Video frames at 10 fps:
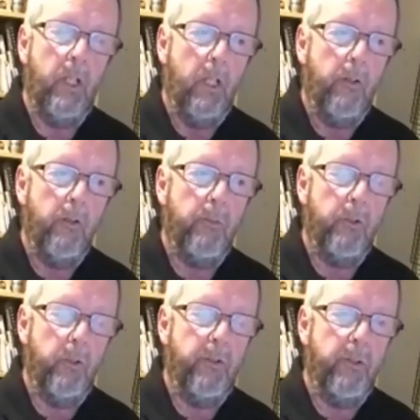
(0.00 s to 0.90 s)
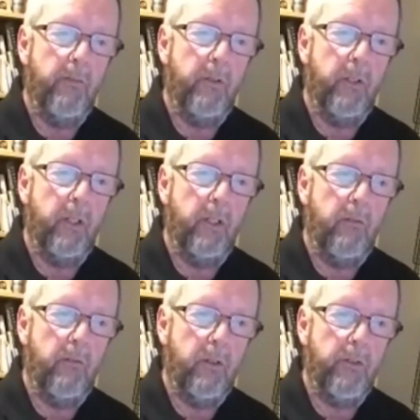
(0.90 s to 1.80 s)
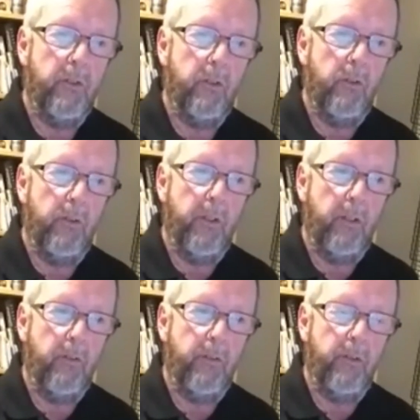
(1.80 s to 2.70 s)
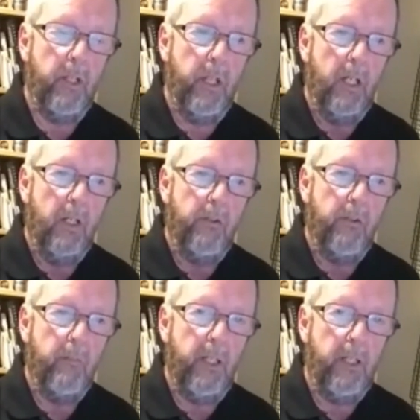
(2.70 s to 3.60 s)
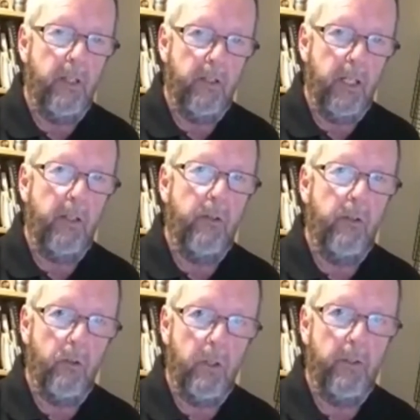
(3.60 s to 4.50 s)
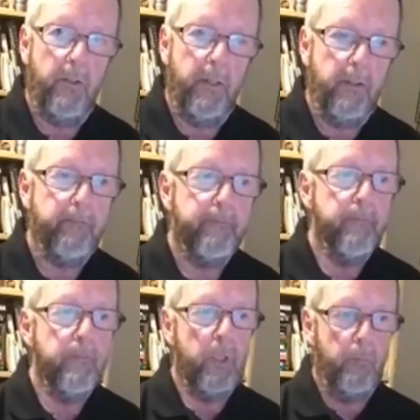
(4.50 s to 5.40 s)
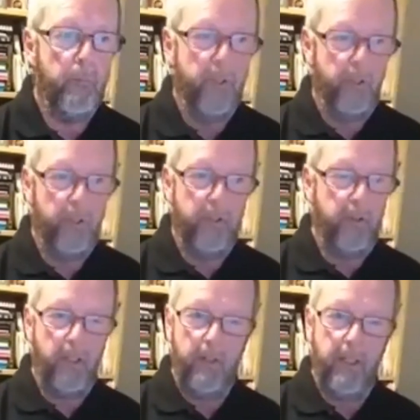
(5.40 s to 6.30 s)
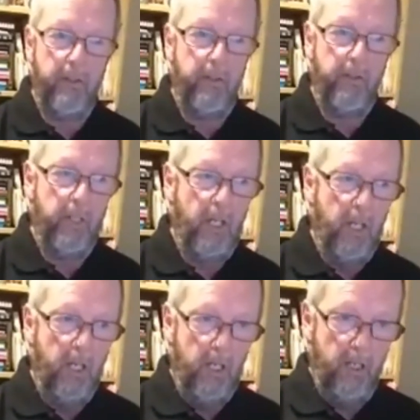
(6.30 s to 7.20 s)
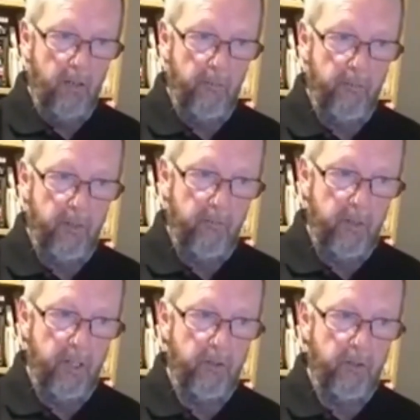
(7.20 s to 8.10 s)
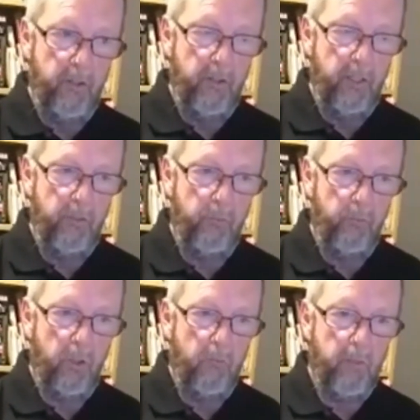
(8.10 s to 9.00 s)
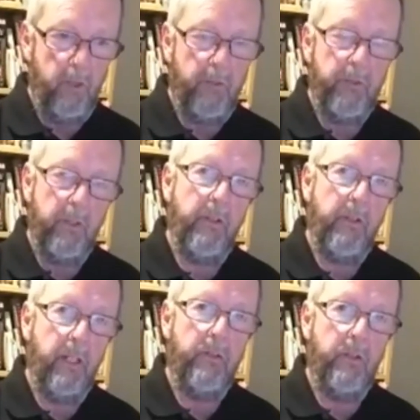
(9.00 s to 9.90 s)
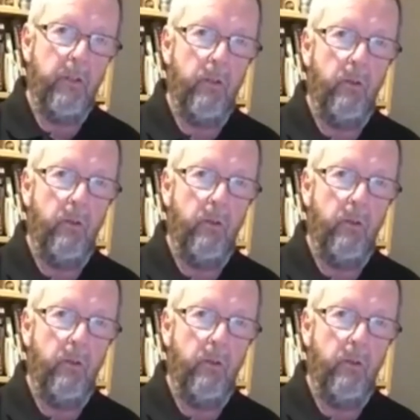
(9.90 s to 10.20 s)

The brew is different, and you've got to do things to maintain the quality. But 21 litres, I've mentioned, is what most of these kits do.